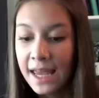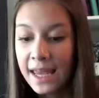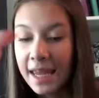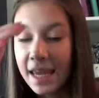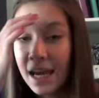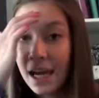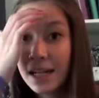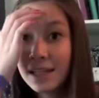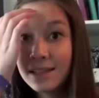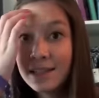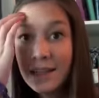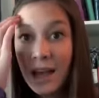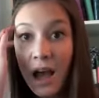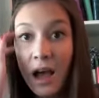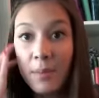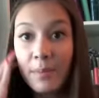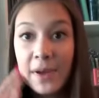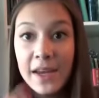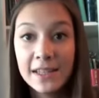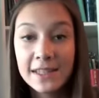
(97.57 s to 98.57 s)
And
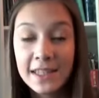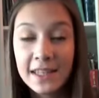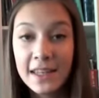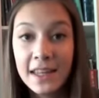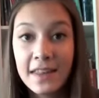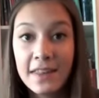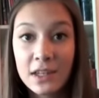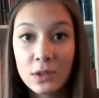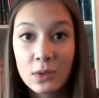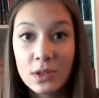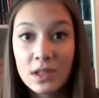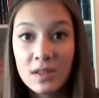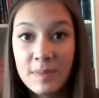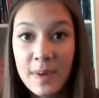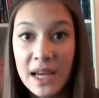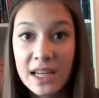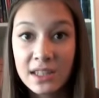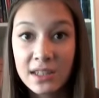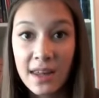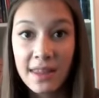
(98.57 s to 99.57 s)
um, basically this was
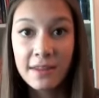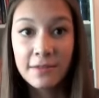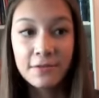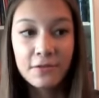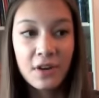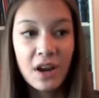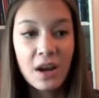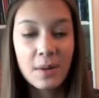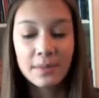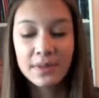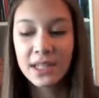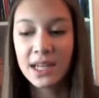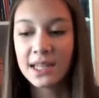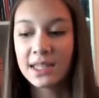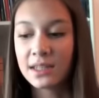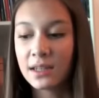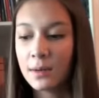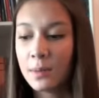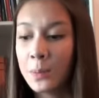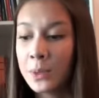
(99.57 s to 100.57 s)
based on the Freedom
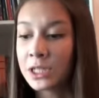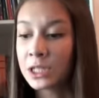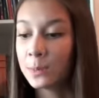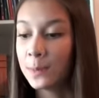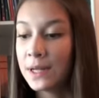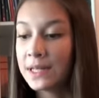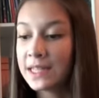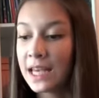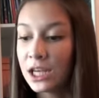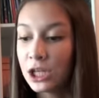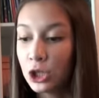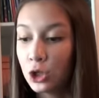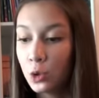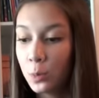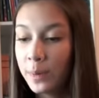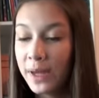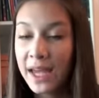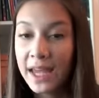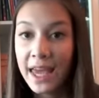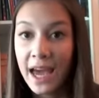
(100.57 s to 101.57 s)
System, which means that
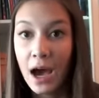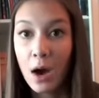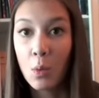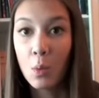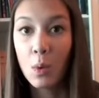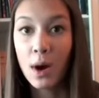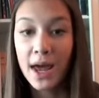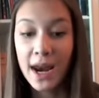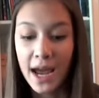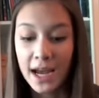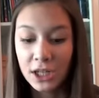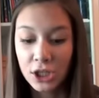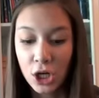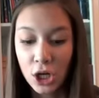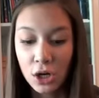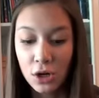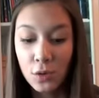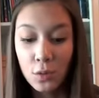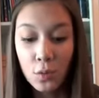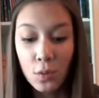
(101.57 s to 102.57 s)
you pick out what
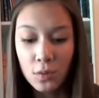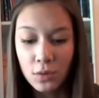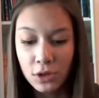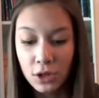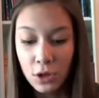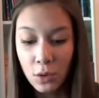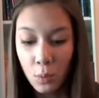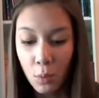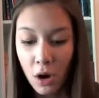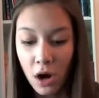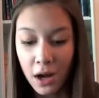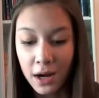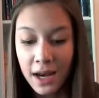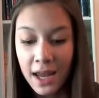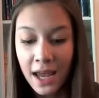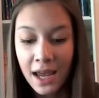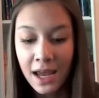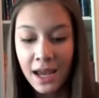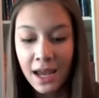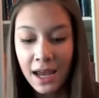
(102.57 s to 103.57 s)
eyeshadow you
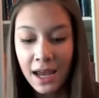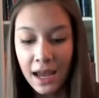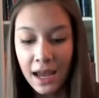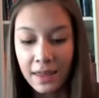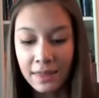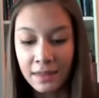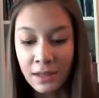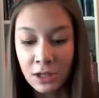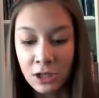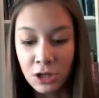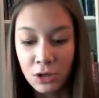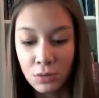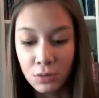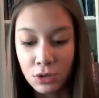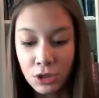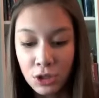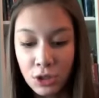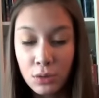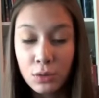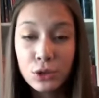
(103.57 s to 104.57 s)
want and then you
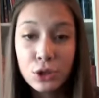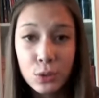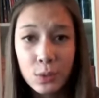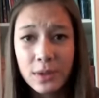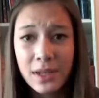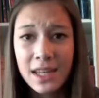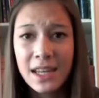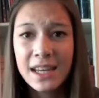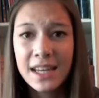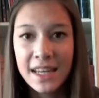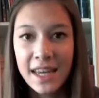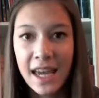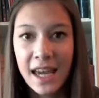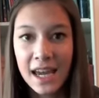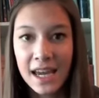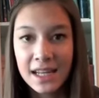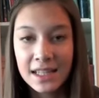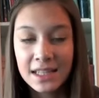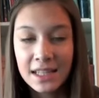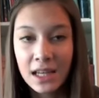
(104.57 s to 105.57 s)
usually
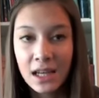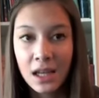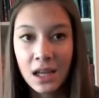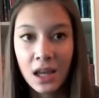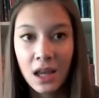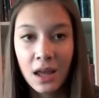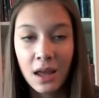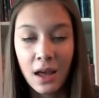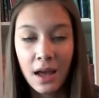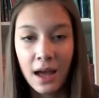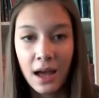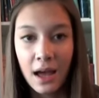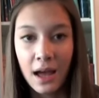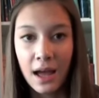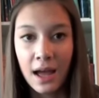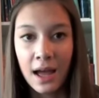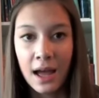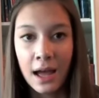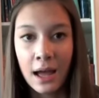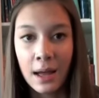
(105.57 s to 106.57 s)
get
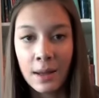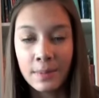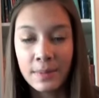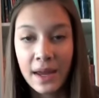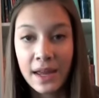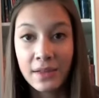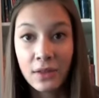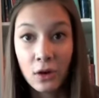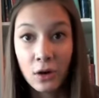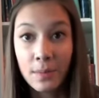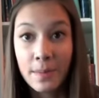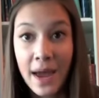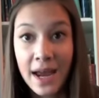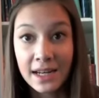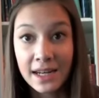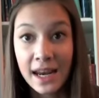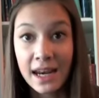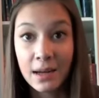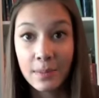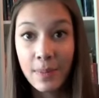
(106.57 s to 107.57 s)
um, a little
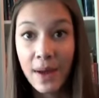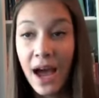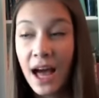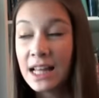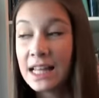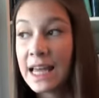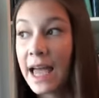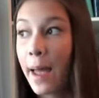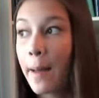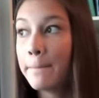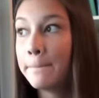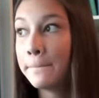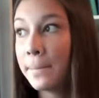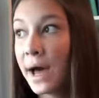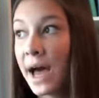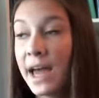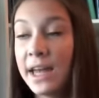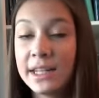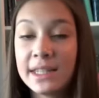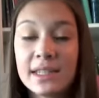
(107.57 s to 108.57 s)
magnetic palette.
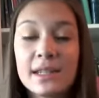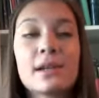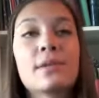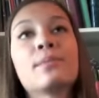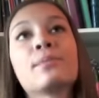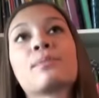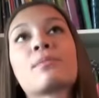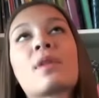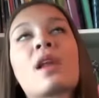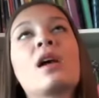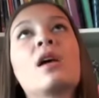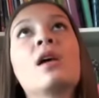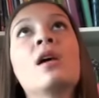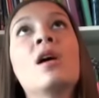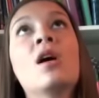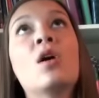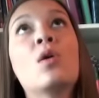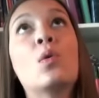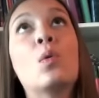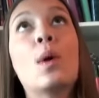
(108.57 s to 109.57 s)
But
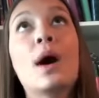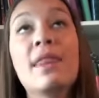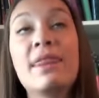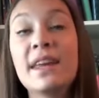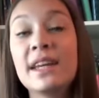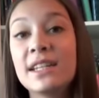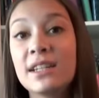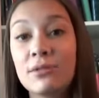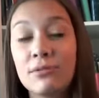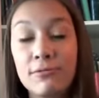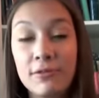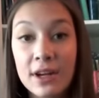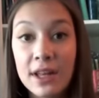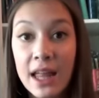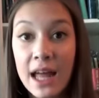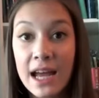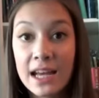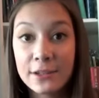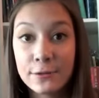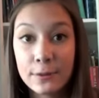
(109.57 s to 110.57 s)
what they didn't
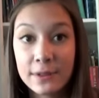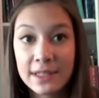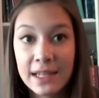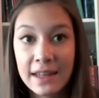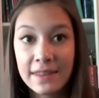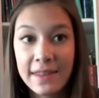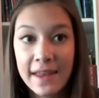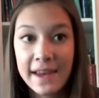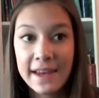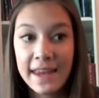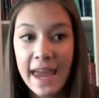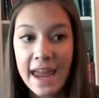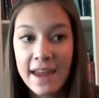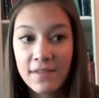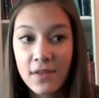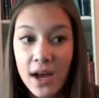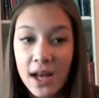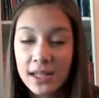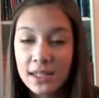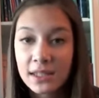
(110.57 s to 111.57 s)
realize was that they
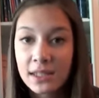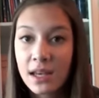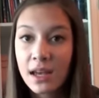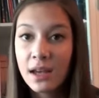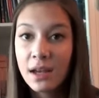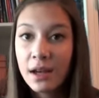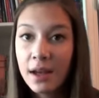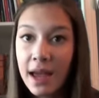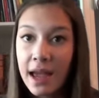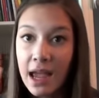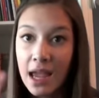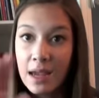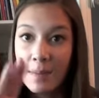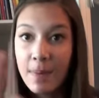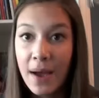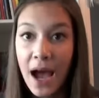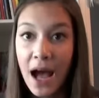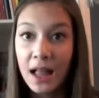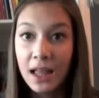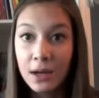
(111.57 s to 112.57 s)
gave us a
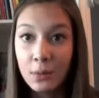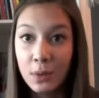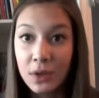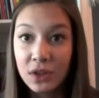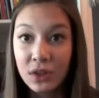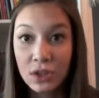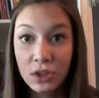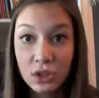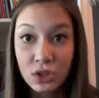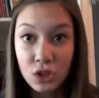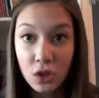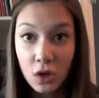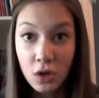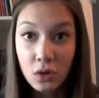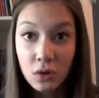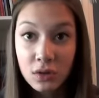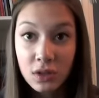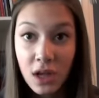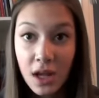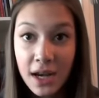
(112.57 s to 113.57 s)
palette with the
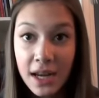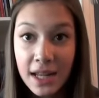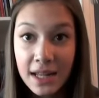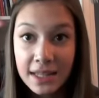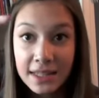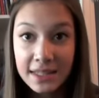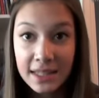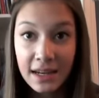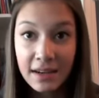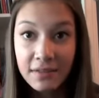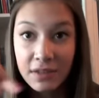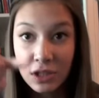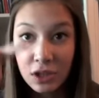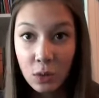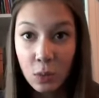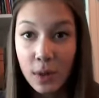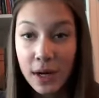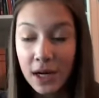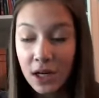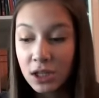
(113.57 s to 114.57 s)
circles on it instead of the
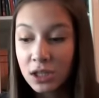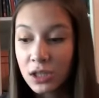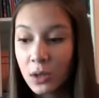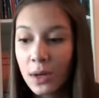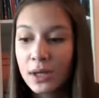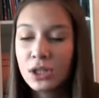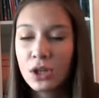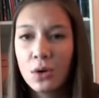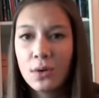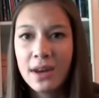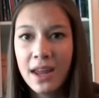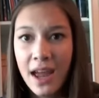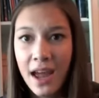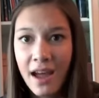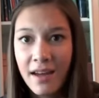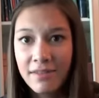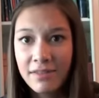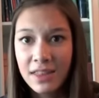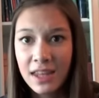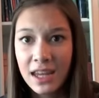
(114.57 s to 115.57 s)
squares, so I don't
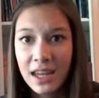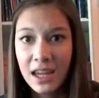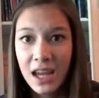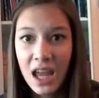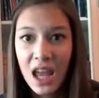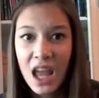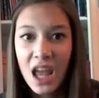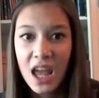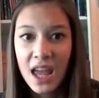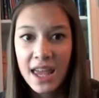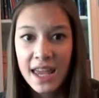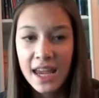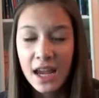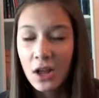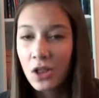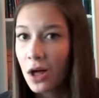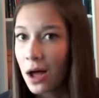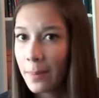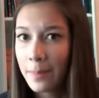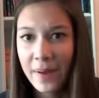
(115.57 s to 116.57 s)
have the
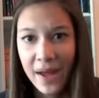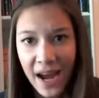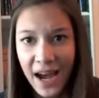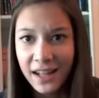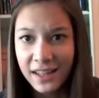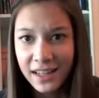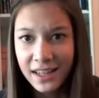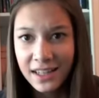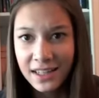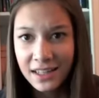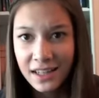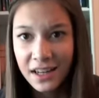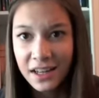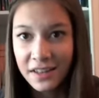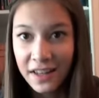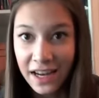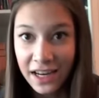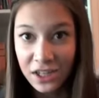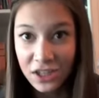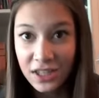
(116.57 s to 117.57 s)
Inglot palette.
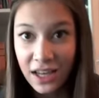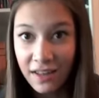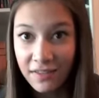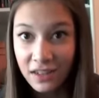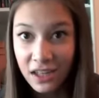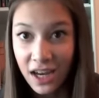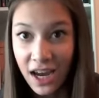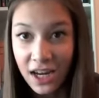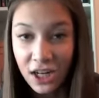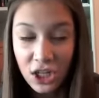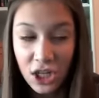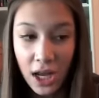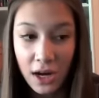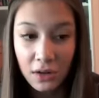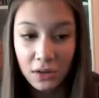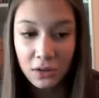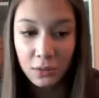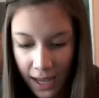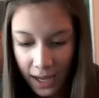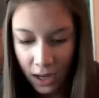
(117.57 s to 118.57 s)
Like I just have the eyeshadows.